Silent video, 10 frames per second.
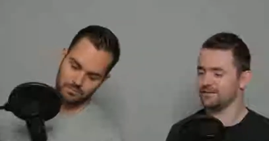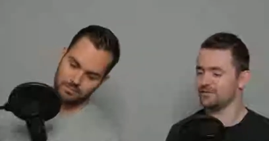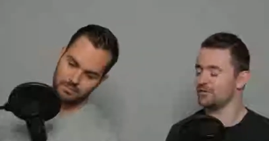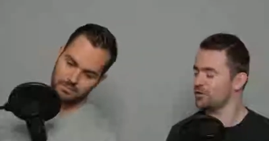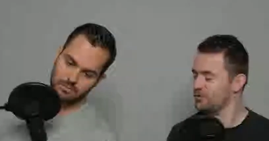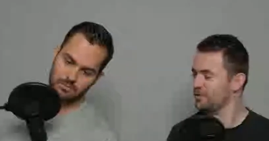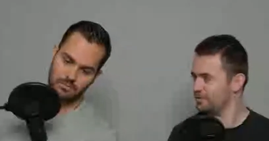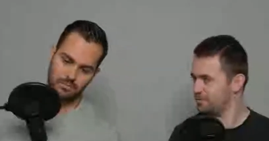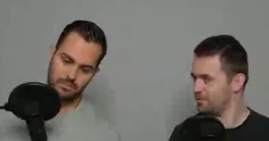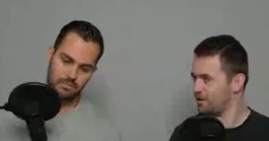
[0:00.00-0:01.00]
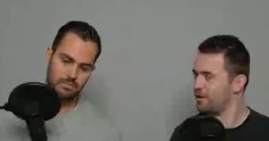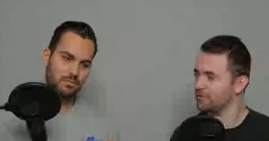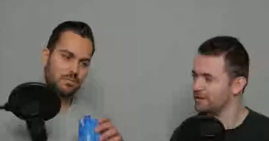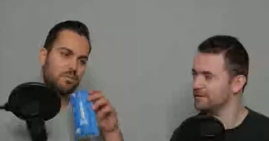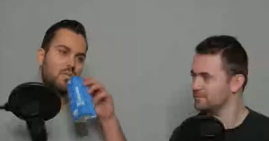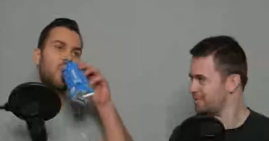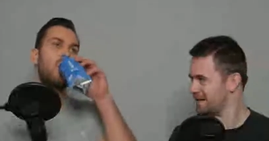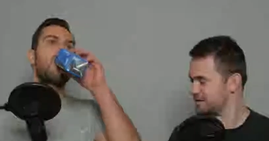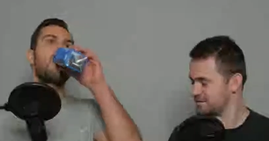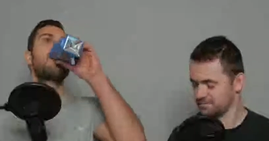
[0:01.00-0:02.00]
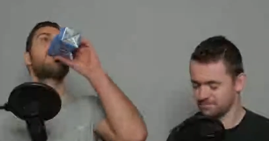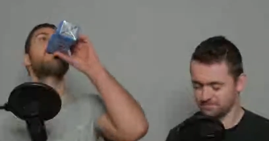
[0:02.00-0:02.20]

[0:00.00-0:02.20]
Speaker 1: the note that you've put. I'll read it verbatim.